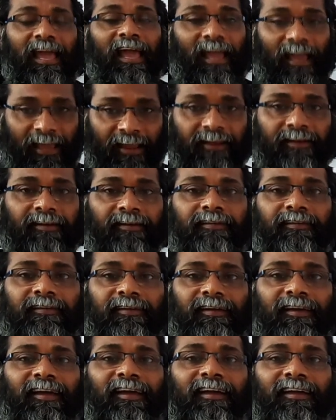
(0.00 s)
and
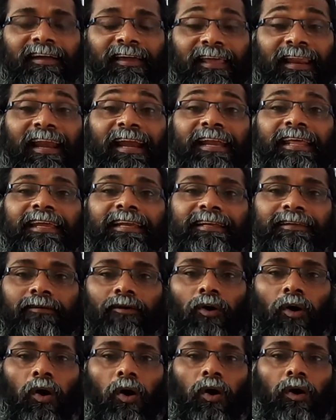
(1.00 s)
credit
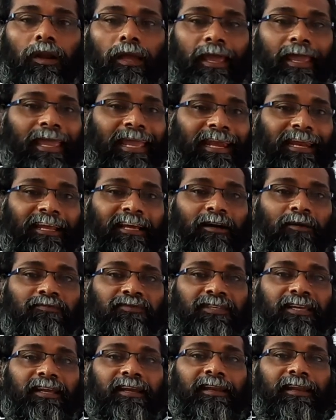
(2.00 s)
all
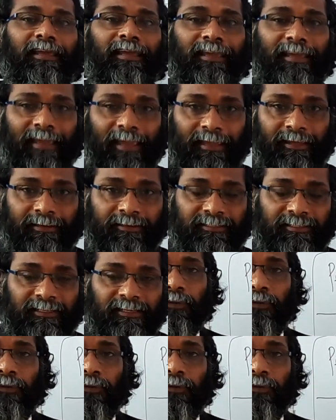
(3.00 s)
incomes and gains.